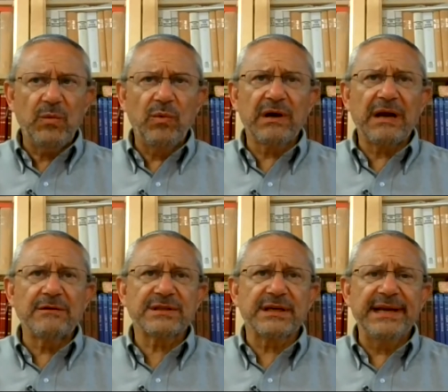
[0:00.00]
where I
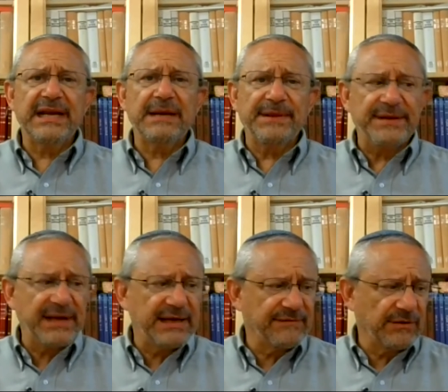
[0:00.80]
was going to get up on the
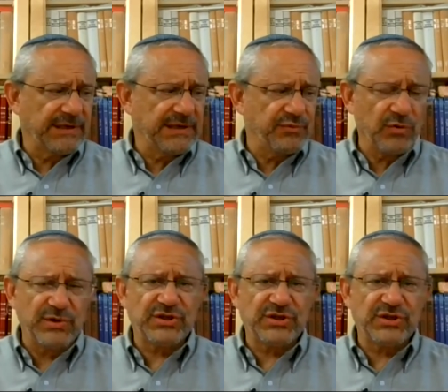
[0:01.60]
night of Yom Kippur,